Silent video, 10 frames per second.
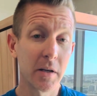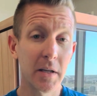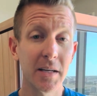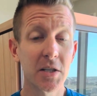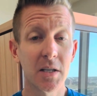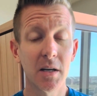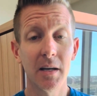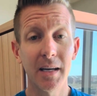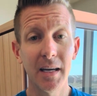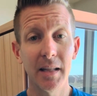And that just,
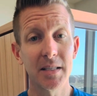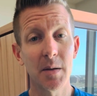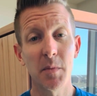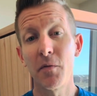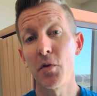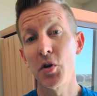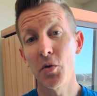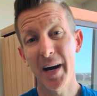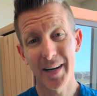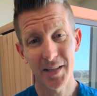again, that's something for you
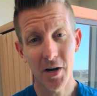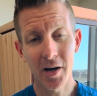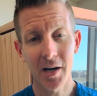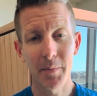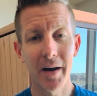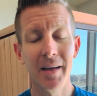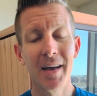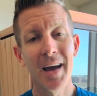and I to talk about.